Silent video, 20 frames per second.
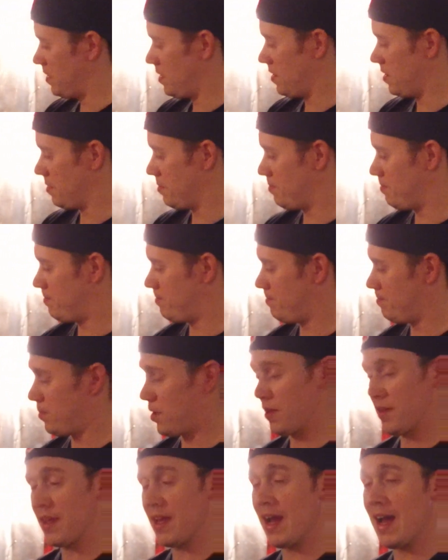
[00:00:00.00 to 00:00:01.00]
but the
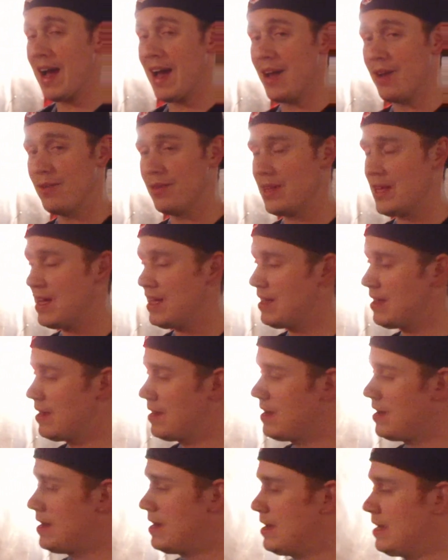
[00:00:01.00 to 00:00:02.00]
part that I don't like,
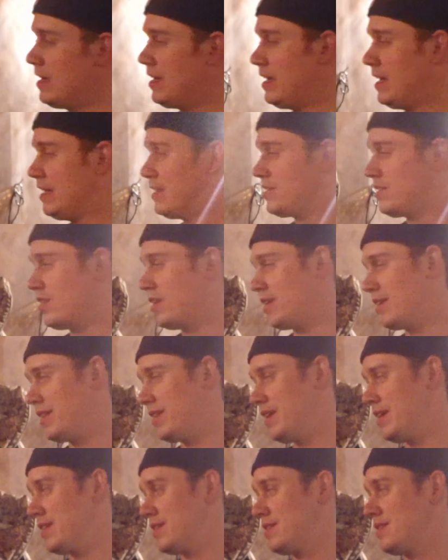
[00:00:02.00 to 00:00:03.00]
it's got
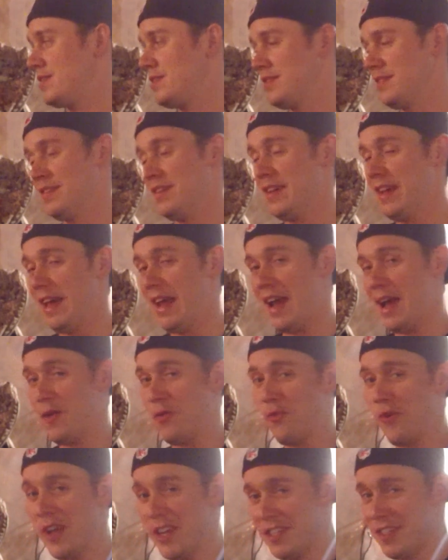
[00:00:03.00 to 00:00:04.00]
this. And I
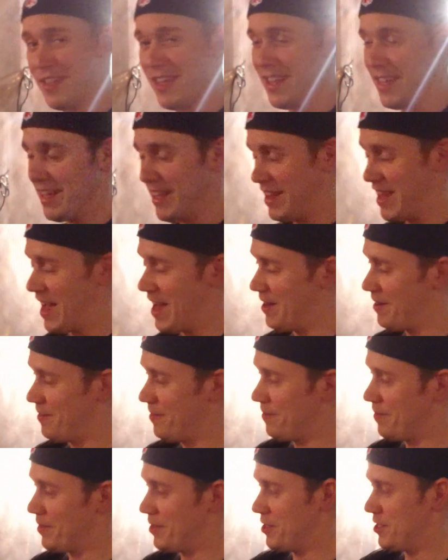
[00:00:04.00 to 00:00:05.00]
wish they did that
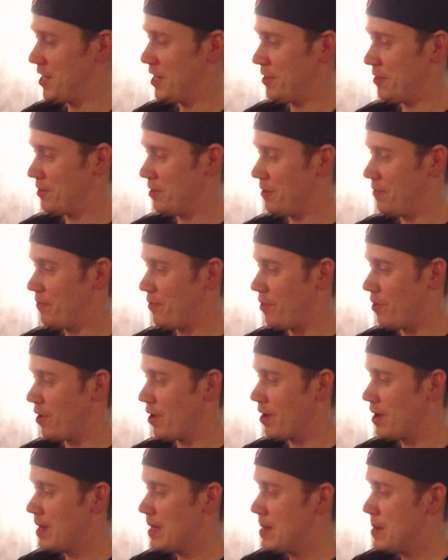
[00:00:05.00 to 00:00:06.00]
for the
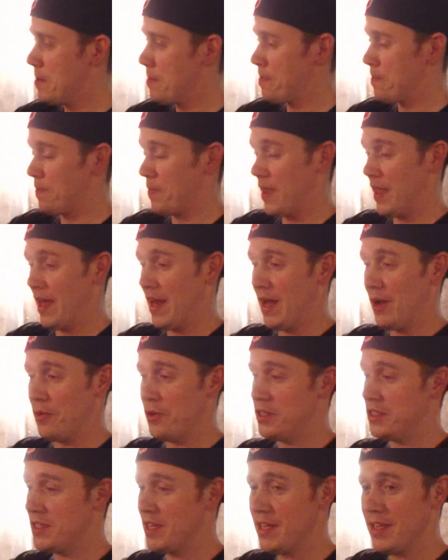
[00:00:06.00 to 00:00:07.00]
J34, and I
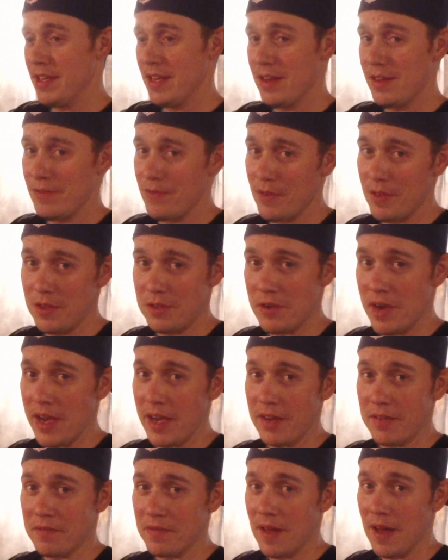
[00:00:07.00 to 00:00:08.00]
wish they did it for the
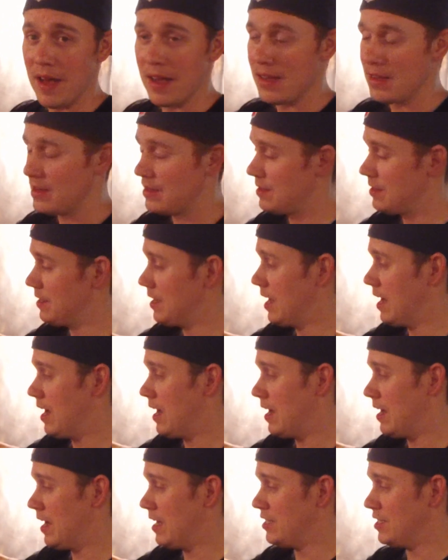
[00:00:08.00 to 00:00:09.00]
Dragonfly.
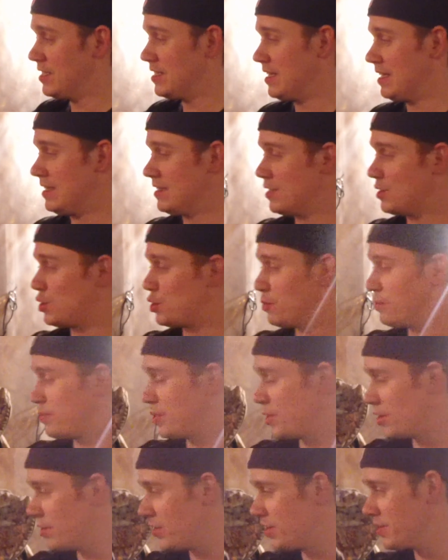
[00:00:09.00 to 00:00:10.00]
I just think it's a
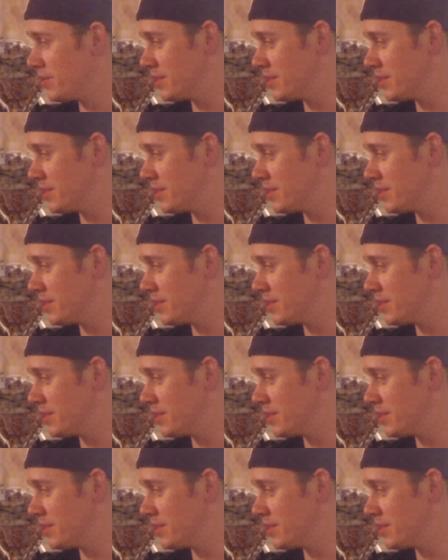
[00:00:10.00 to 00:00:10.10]
superior